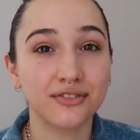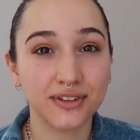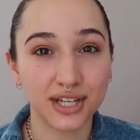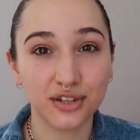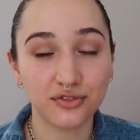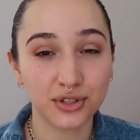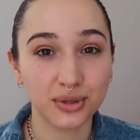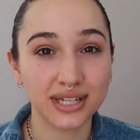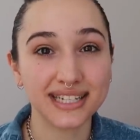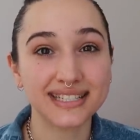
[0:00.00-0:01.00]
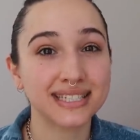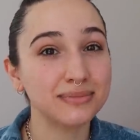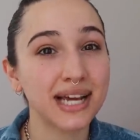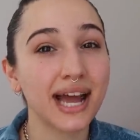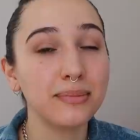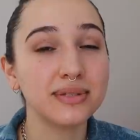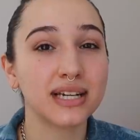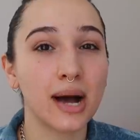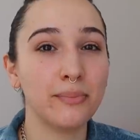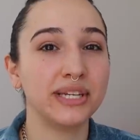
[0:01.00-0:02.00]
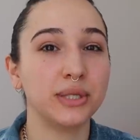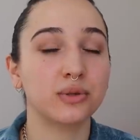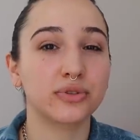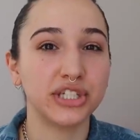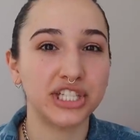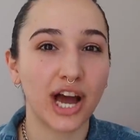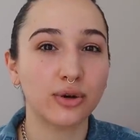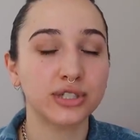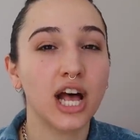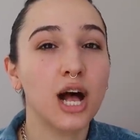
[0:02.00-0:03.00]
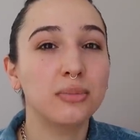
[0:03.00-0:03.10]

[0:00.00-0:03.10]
vegan food is sometimes a company will reach out